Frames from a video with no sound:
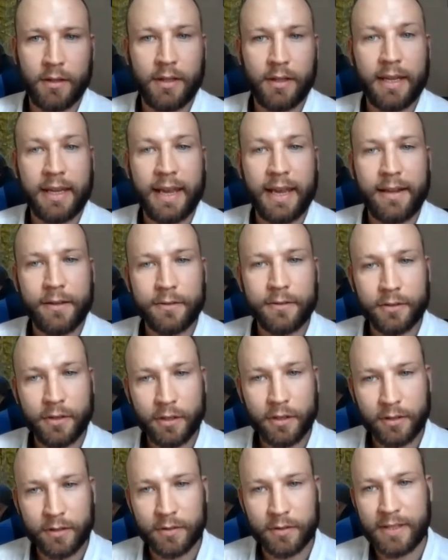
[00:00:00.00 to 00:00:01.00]
The yellow
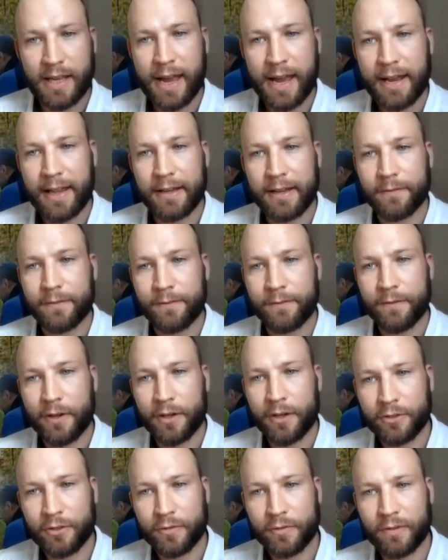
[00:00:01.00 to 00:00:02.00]
circles highlight the
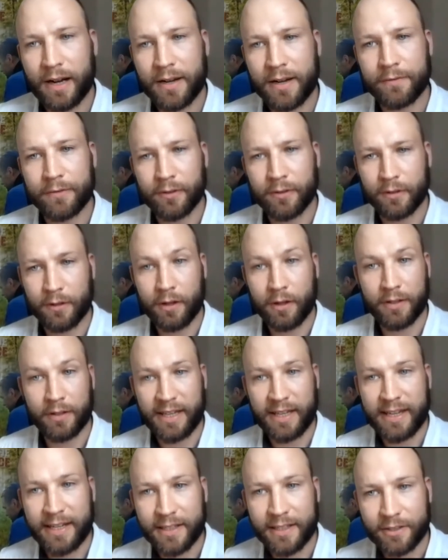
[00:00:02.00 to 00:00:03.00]
first arrival
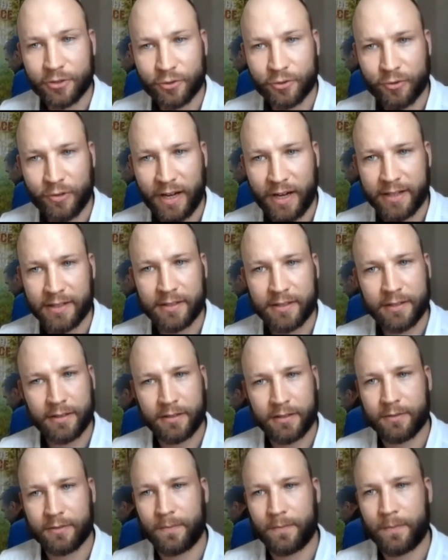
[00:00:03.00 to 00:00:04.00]
on each trace,
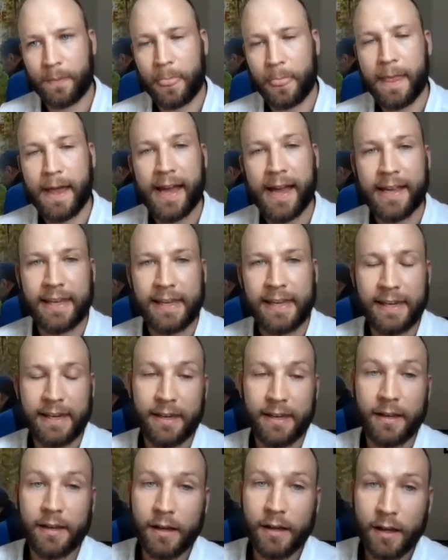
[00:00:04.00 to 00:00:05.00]

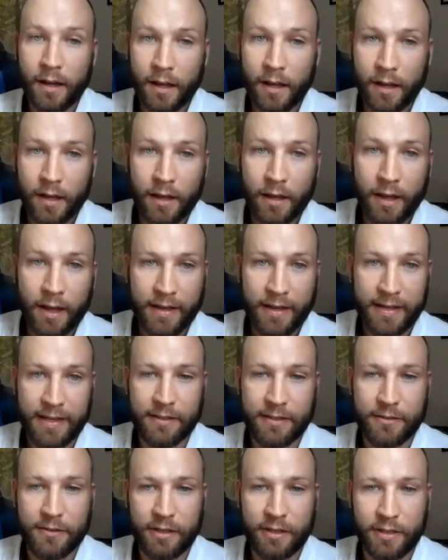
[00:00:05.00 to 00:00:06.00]
i.e. at
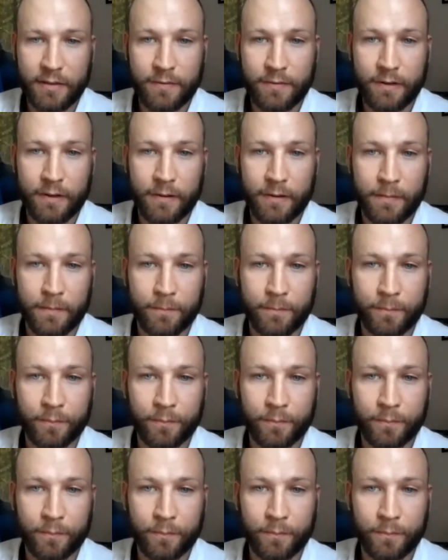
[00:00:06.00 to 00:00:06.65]
each geophone.